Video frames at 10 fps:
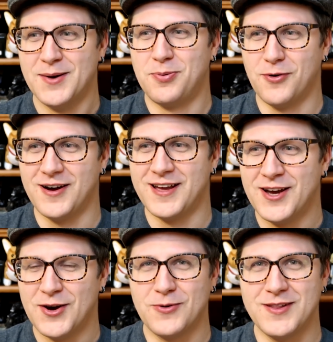boy,
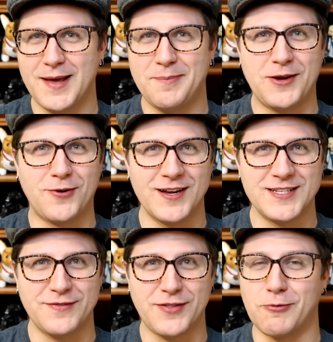wouldn't that be
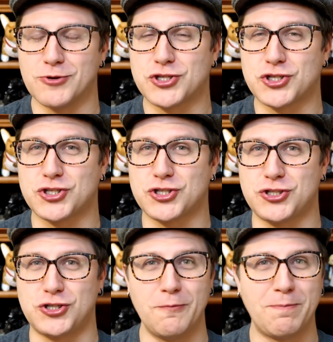crazy if they were
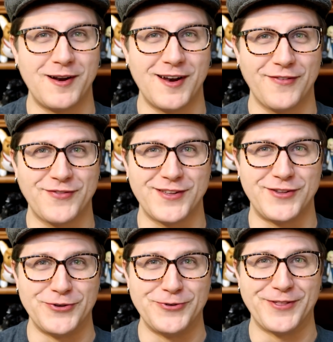stupid enough to
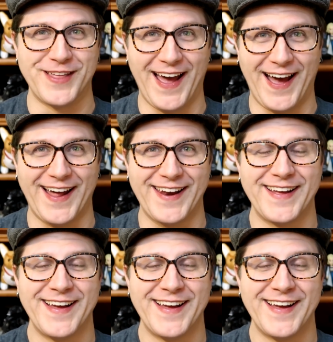do that?